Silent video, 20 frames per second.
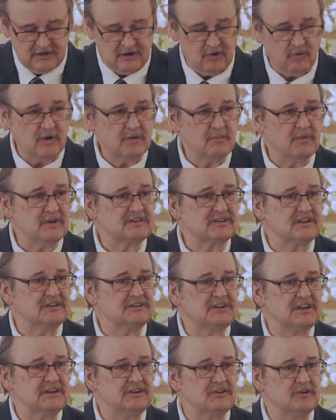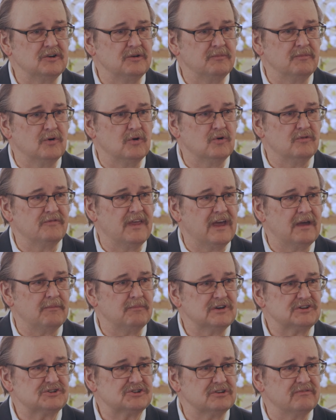And we must continue to move
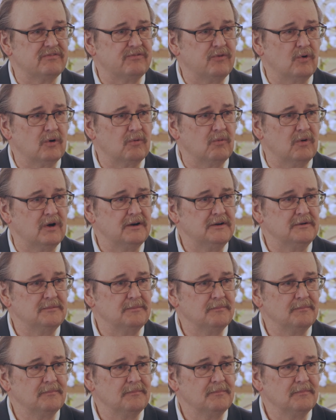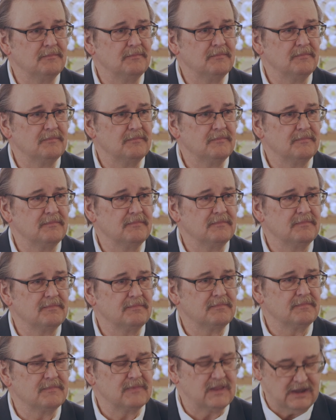that mission forward
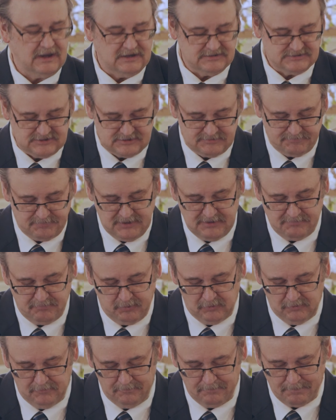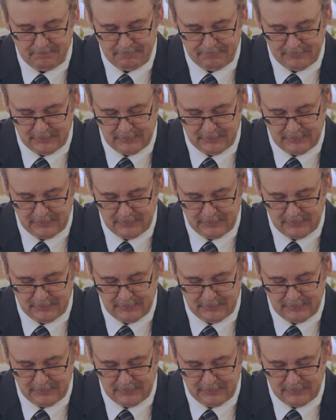as his people.